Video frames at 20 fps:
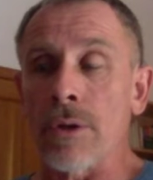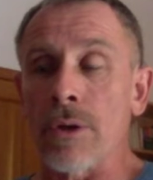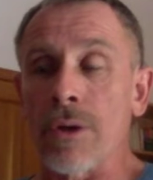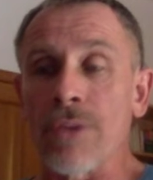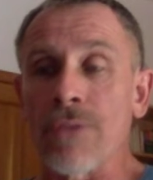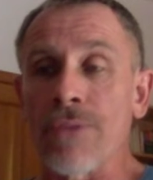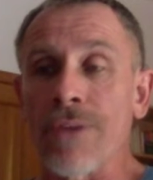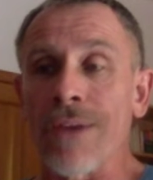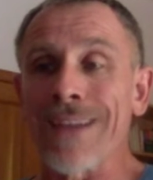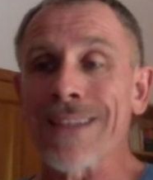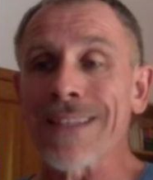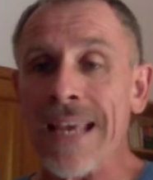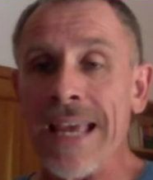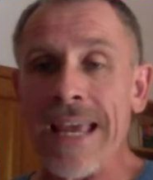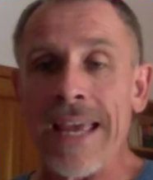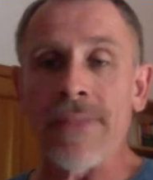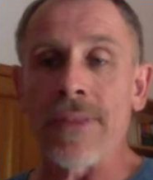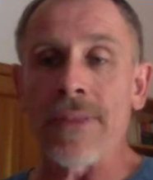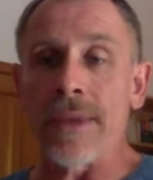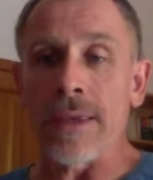advise
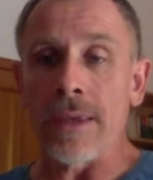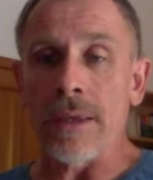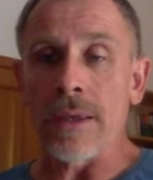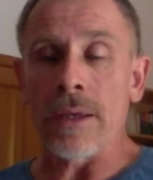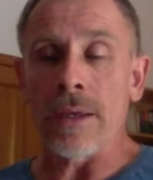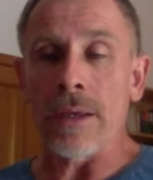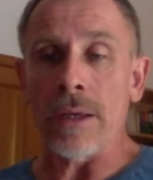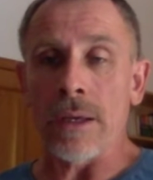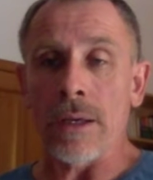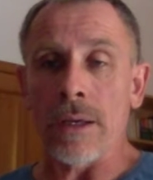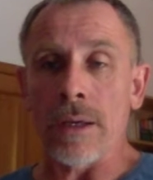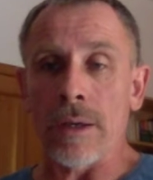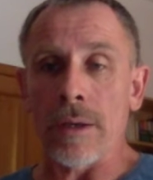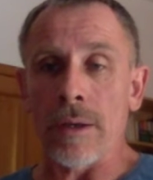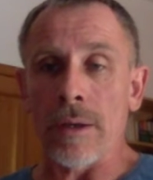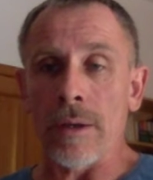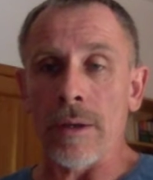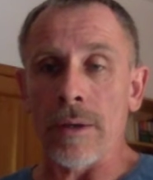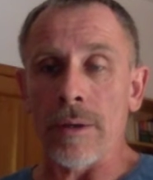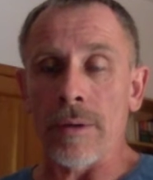any
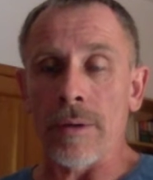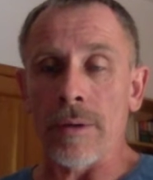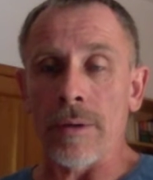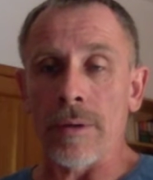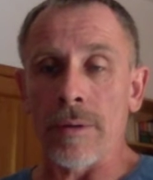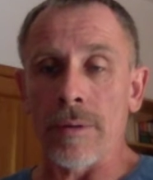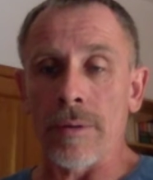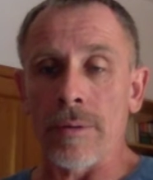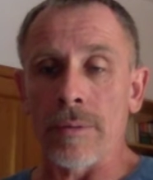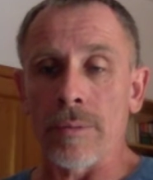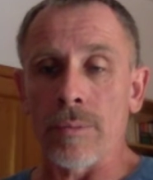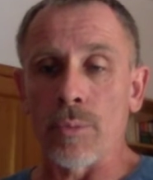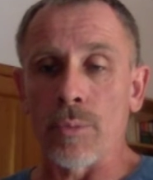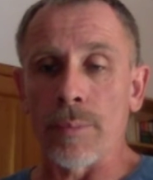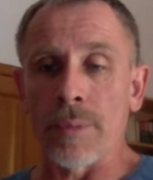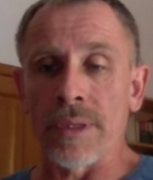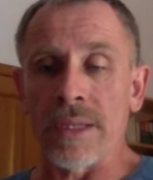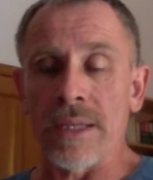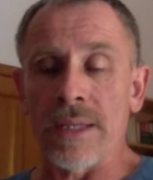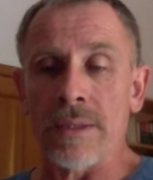
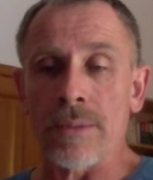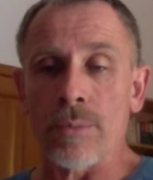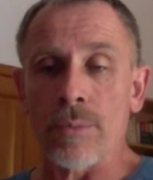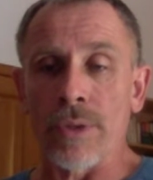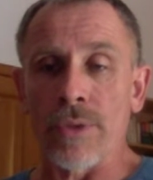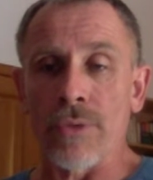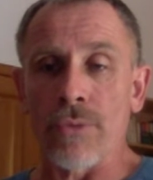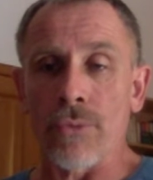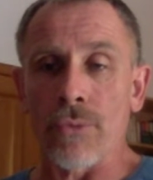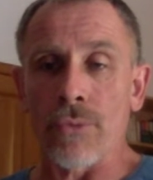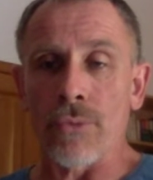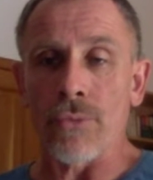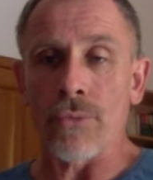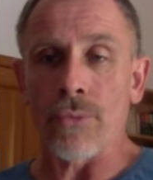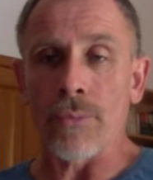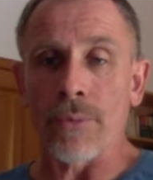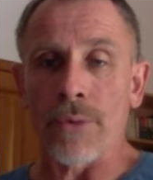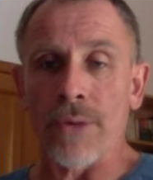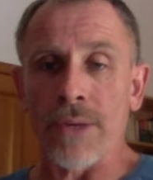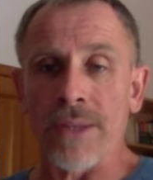woman that went through
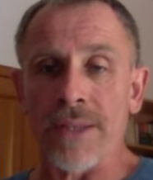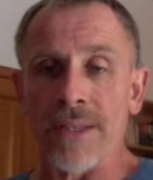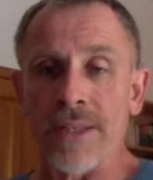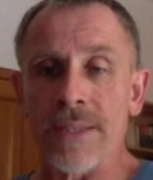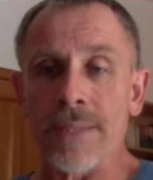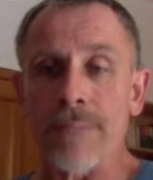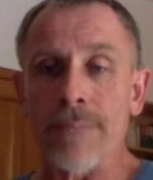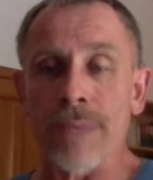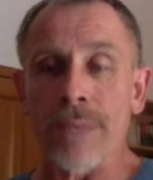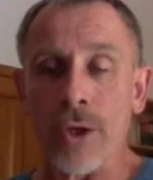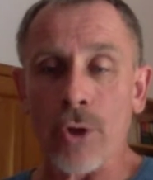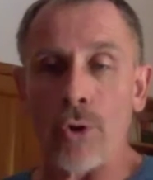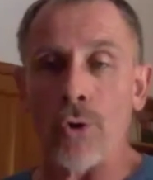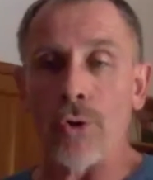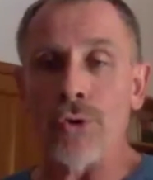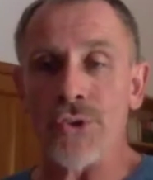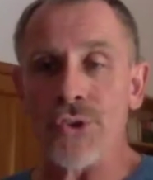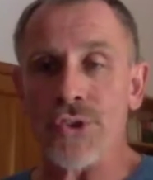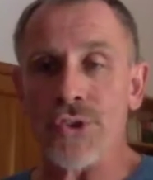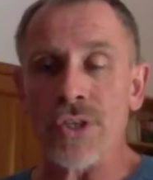pregnancy,
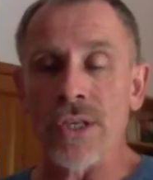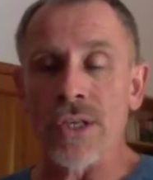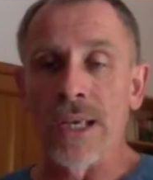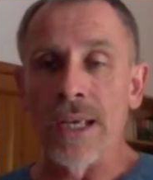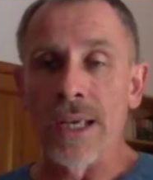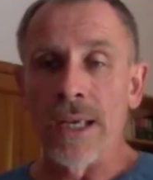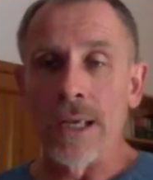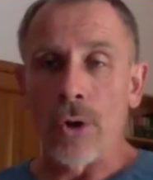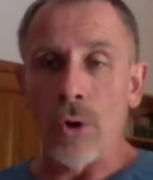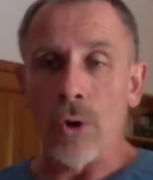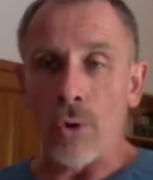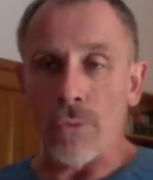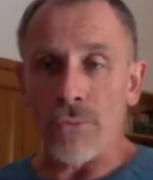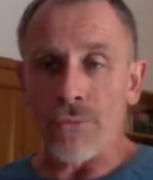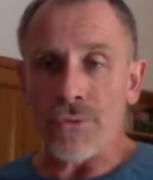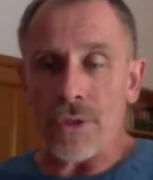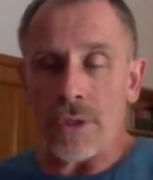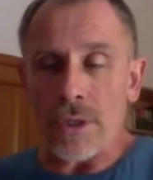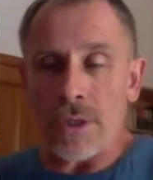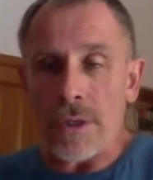because
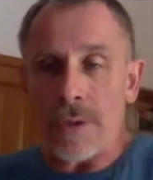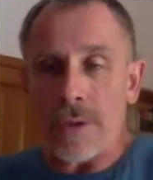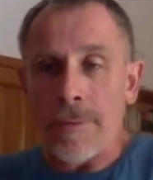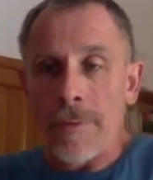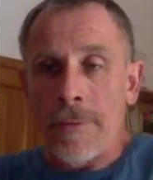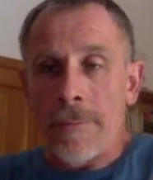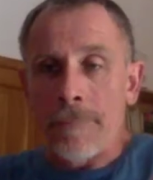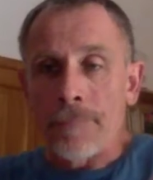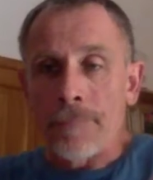of the